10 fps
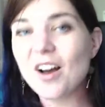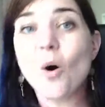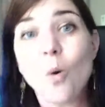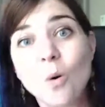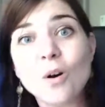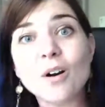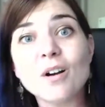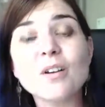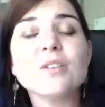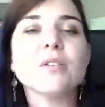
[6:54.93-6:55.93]

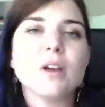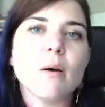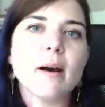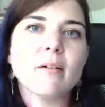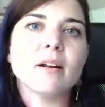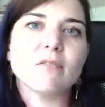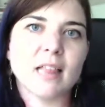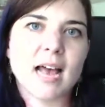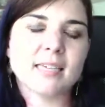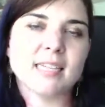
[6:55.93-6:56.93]
or you can go out and
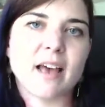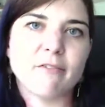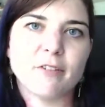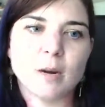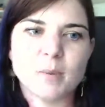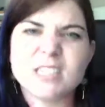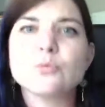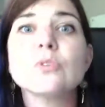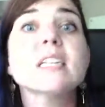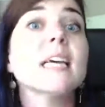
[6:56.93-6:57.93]
relax and have fun, but it's
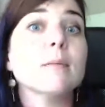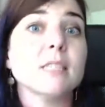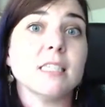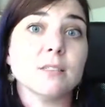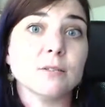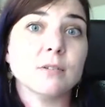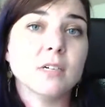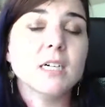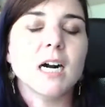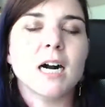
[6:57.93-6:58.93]
really up to you.
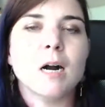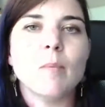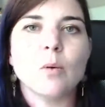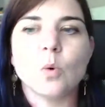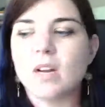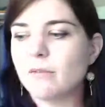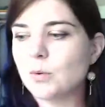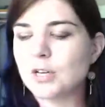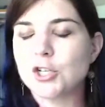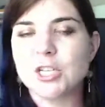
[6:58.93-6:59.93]
And we'll give
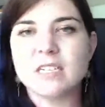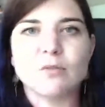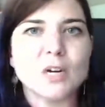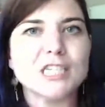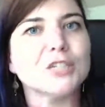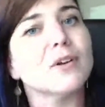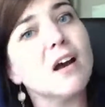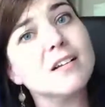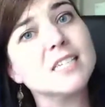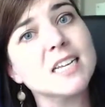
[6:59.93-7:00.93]
you a sheet of what to do in
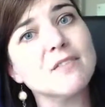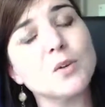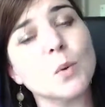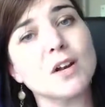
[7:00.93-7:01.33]
Austin if you want